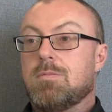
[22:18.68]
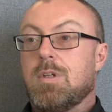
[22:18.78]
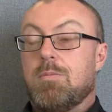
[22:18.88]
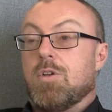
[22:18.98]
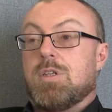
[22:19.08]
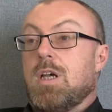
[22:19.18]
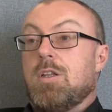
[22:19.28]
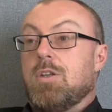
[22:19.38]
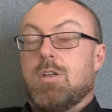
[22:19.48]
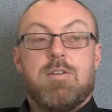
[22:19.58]
I'm not
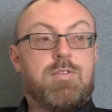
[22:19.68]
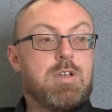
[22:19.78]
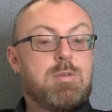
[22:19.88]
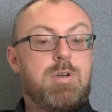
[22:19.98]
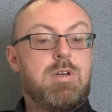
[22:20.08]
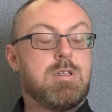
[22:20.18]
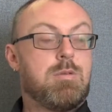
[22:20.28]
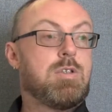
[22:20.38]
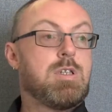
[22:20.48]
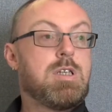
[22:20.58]
saying that you'll have that experience.
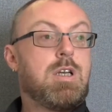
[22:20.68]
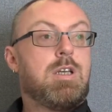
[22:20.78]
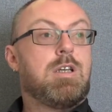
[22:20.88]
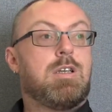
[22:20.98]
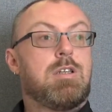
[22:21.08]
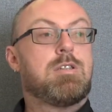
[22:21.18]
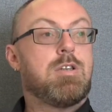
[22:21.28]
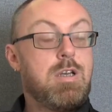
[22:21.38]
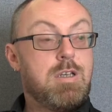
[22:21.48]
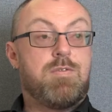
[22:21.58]
I'm just saying it's,
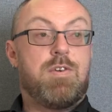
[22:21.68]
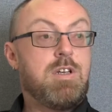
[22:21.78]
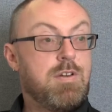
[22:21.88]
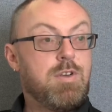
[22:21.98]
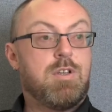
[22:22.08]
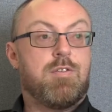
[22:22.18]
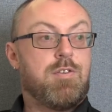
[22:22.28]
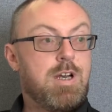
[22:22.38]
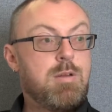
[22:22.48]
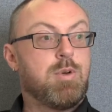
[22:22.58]
it's very difficult
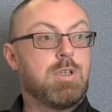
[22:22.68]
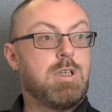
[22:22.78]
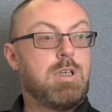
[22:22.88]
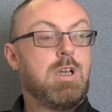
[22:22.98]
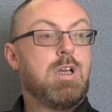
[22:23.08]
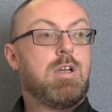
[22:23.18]
for anybody